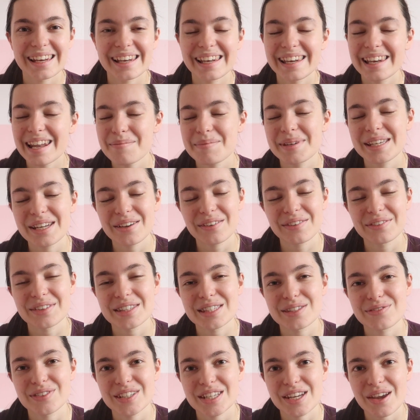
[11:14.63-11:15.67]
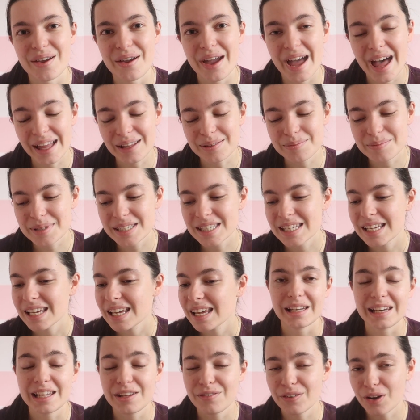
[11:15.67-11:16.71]
Let me know if this video helped.
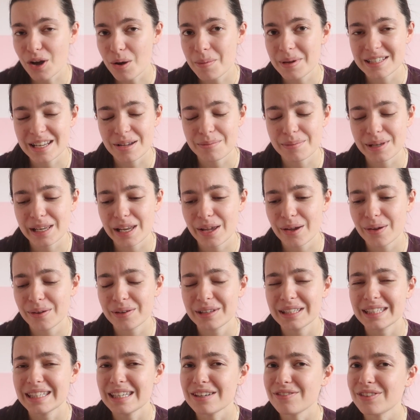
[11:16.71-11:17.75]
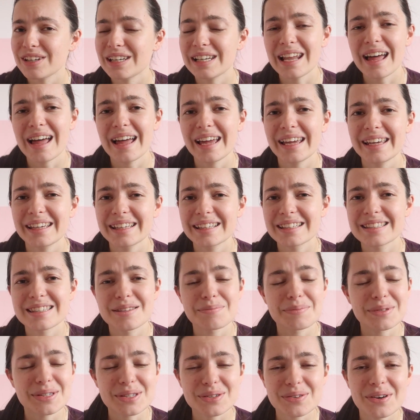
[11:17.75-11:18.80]
Leave a comment down below, give it a like,
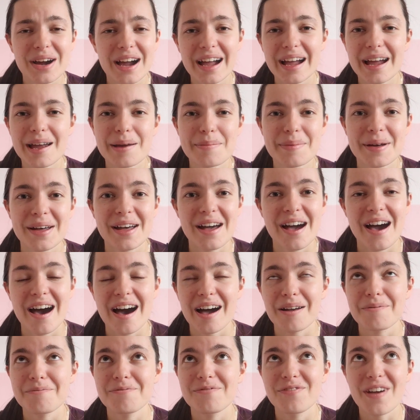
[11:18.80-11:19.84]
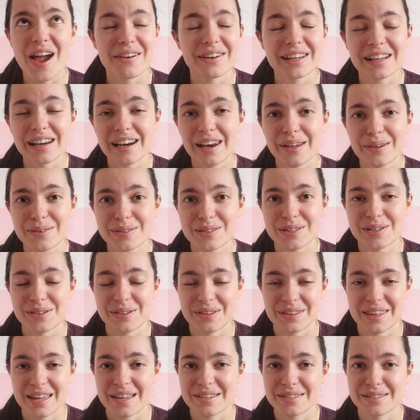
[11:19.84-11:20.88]
subscribe. I'm very close to
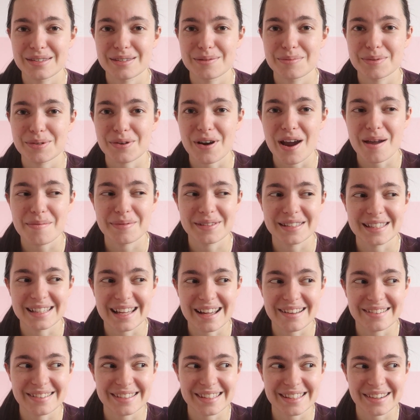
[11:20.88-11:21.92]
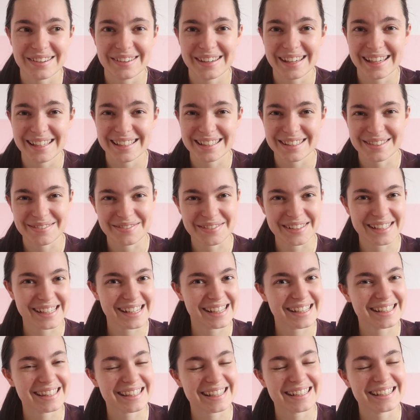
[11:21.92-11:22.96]
1,000 subscribers now, so it's really
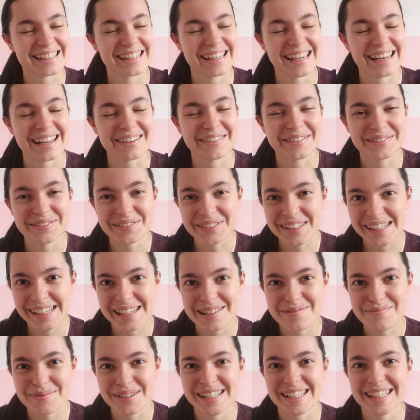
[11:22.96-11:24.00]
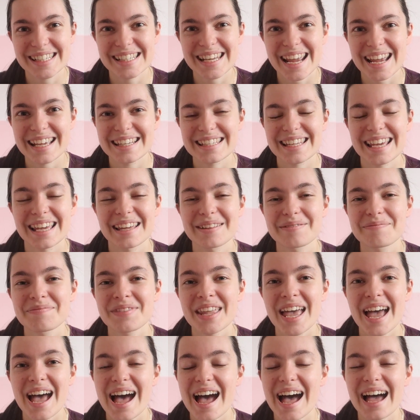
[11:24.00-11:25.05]
exciting and I would really appreciate it.
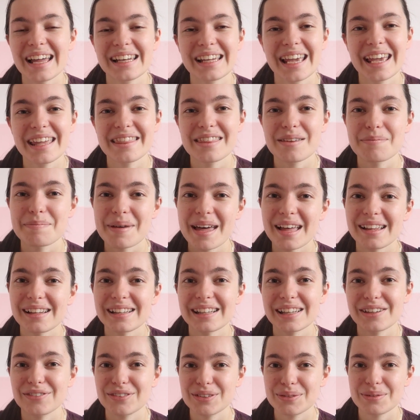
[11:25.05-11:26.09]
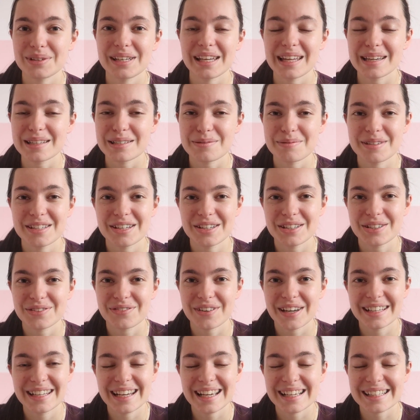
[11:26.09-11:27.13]
And hit the bell if you would like to be
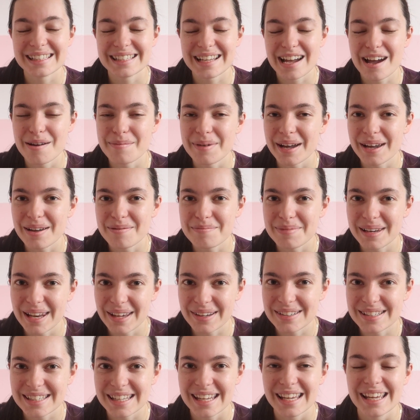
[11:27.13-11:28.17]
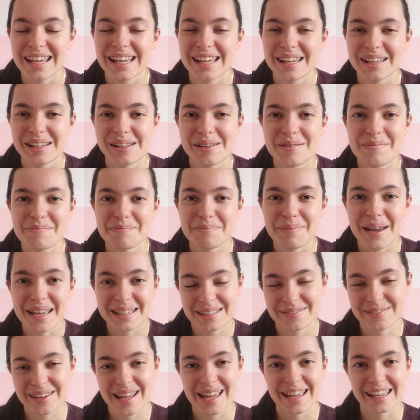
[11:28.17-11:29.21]
notified next time I upload.
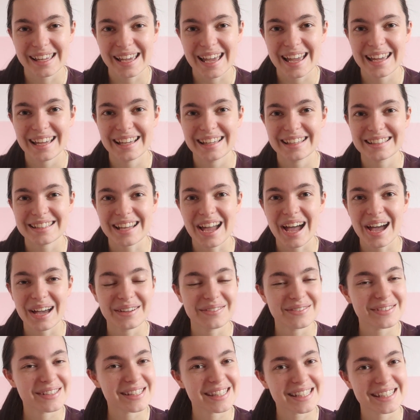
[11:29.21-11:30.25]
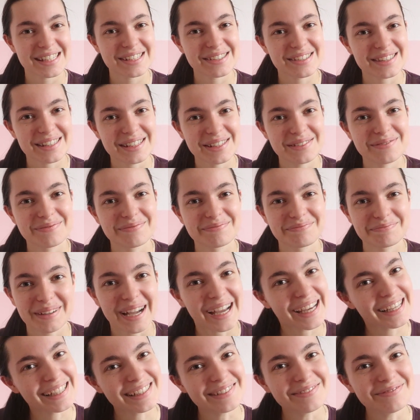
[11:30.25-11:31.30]
Best of luck and I will see you soon.
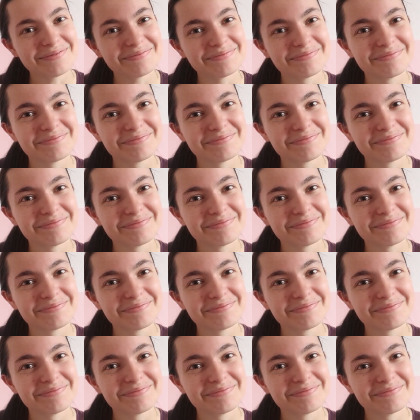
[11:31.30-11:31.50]
Bye!